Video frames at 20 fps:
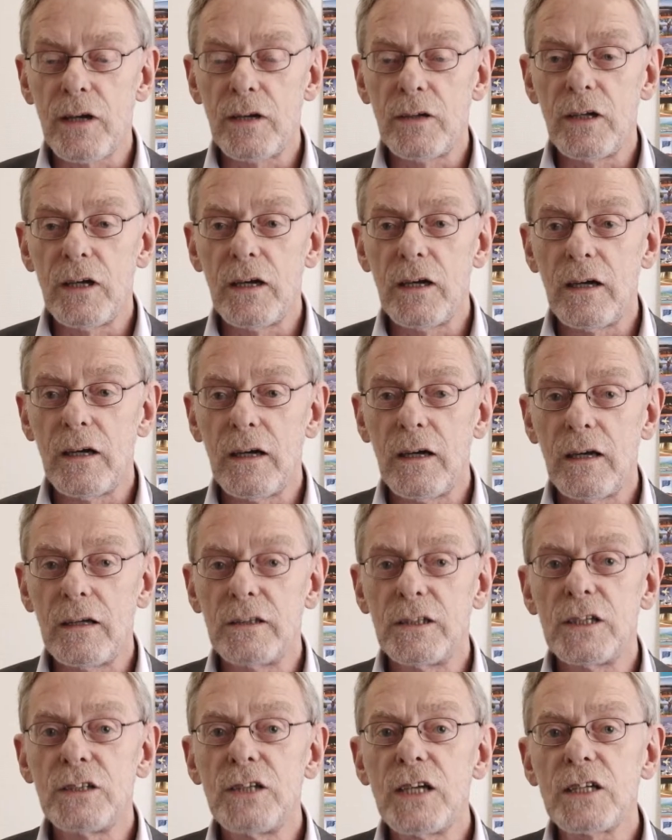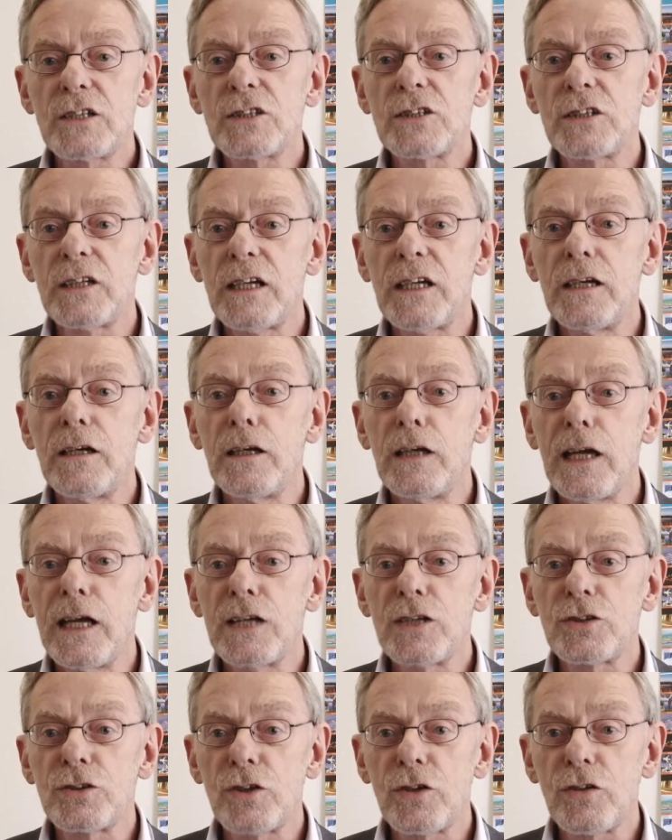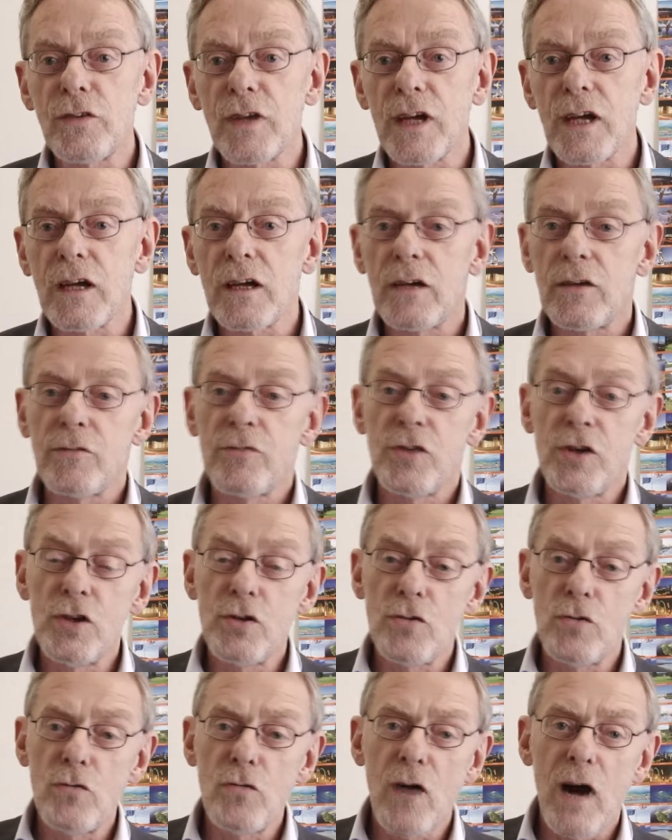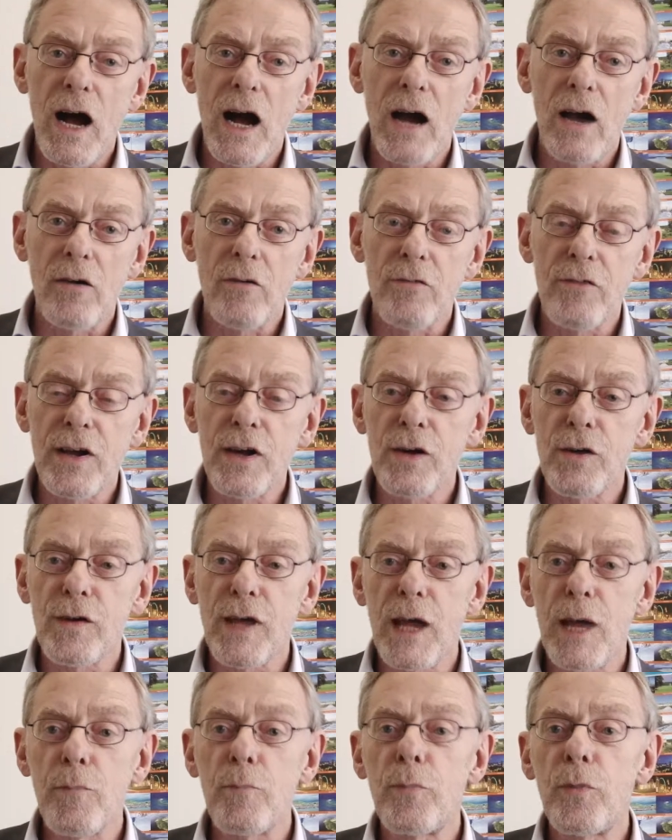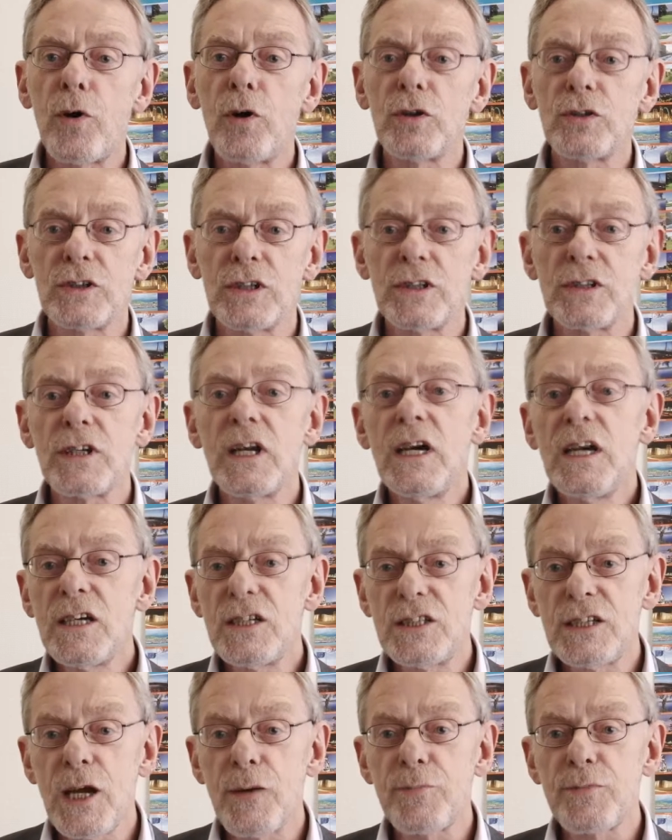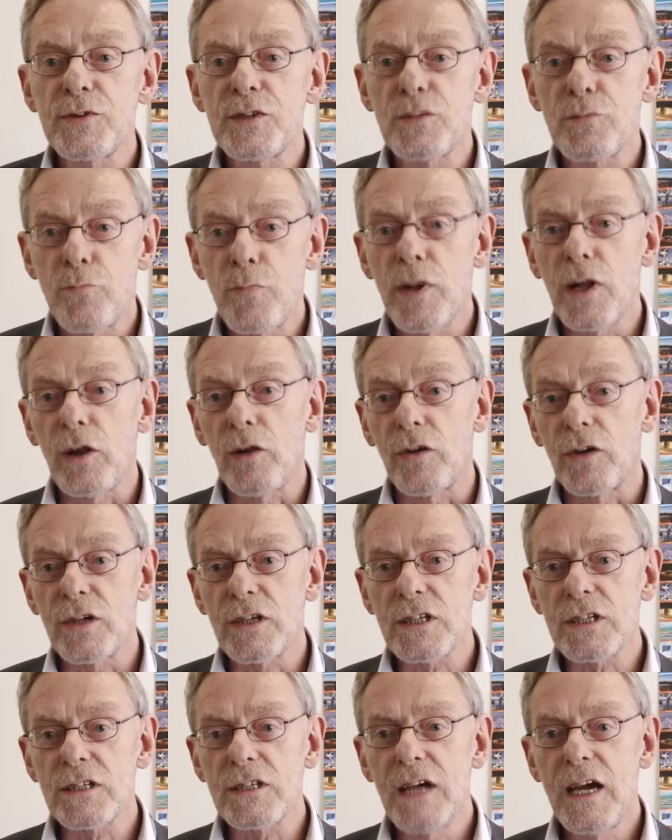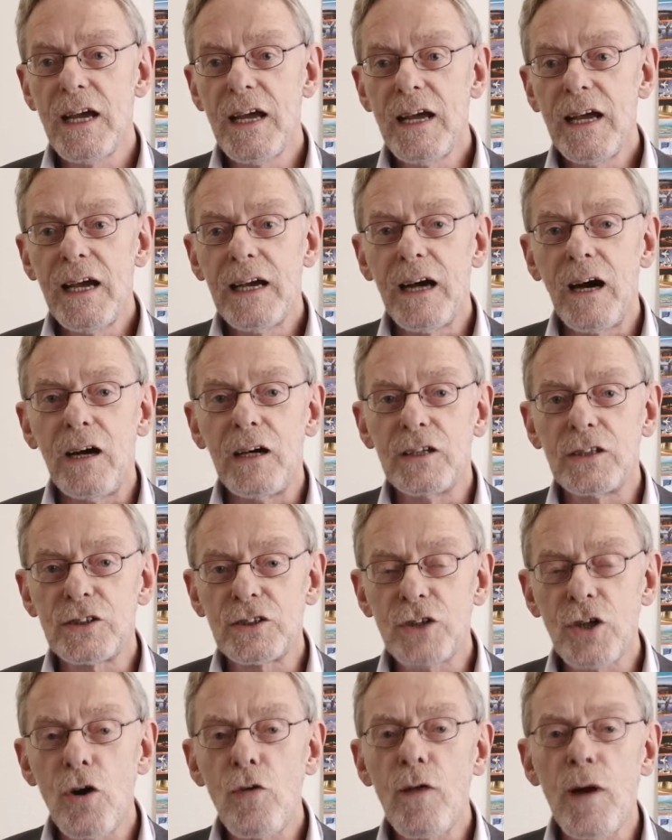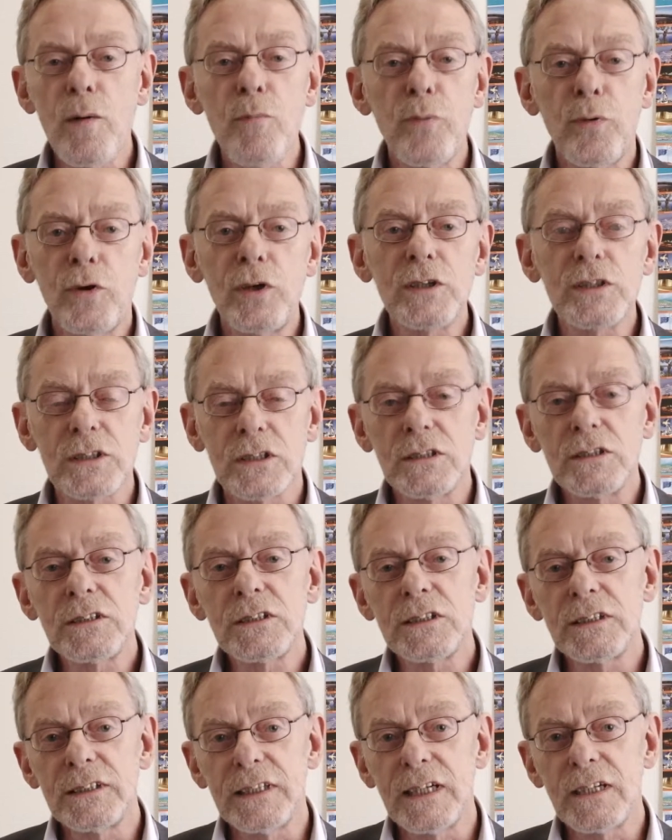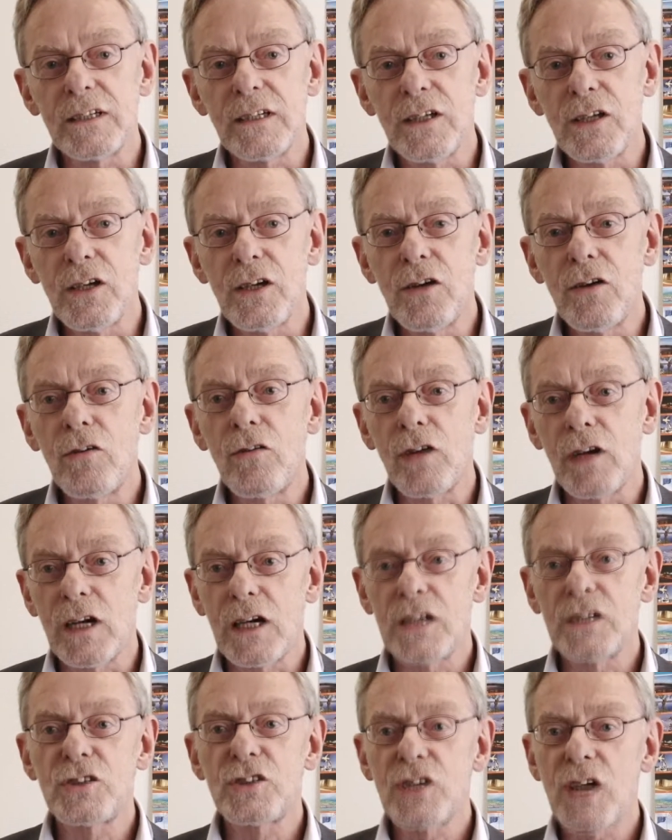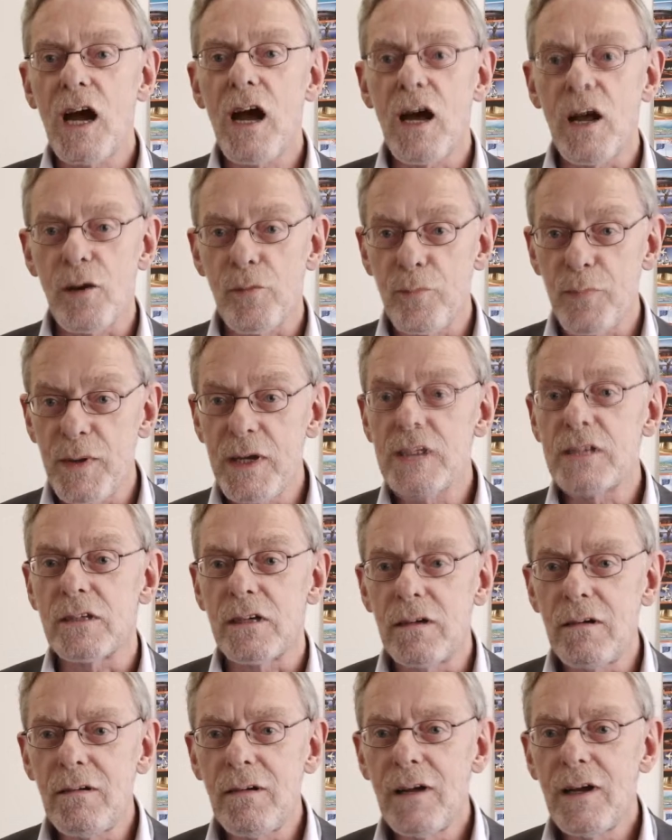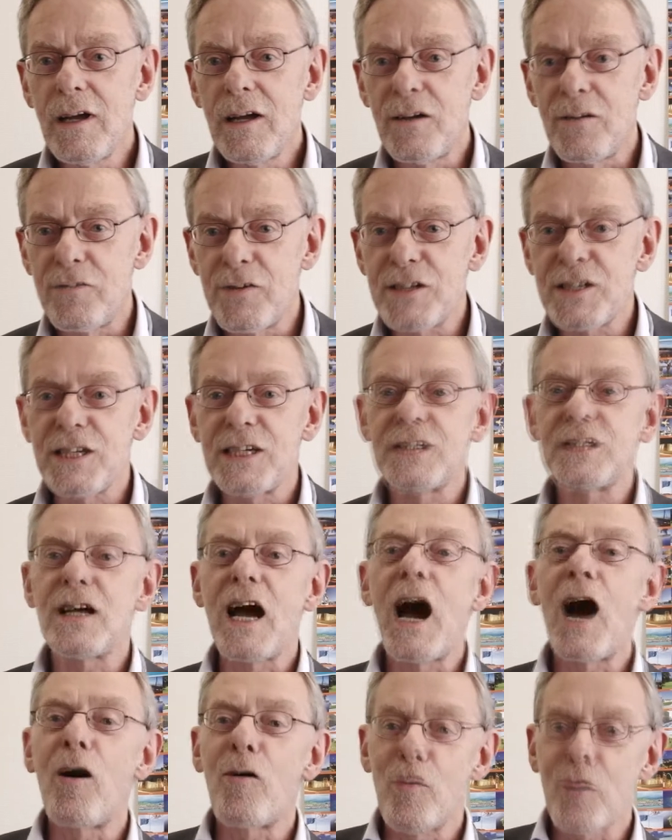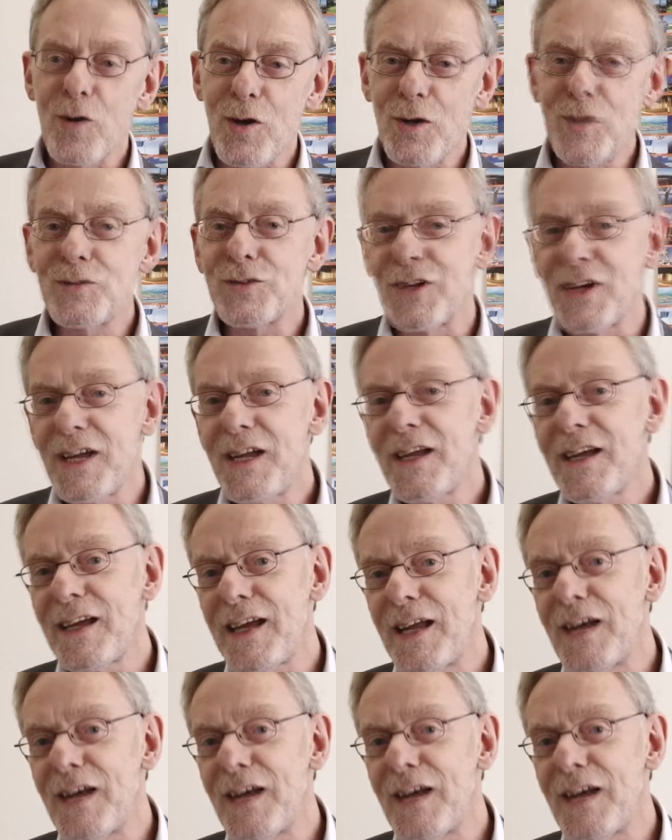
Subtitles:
The Dutch in historic view are very important ships builders, so important that your Tsar Peter visits our country